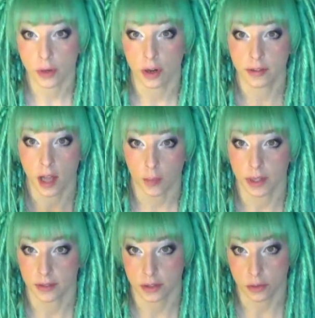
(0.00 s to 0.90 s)
across
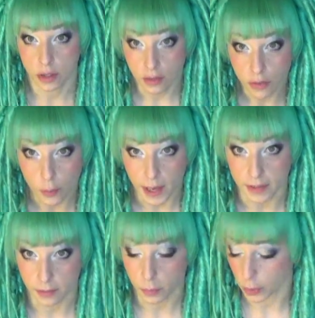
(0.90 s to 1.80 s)
comics that don't have their
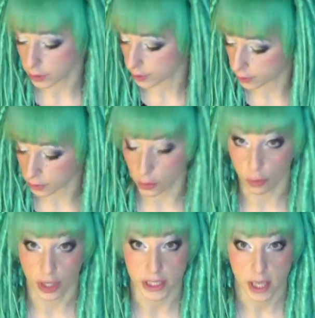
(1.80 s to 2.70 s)
bags and boards, this is a
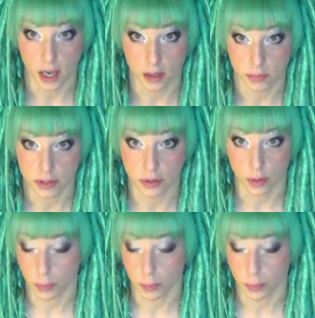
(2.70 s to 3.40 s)
great time to start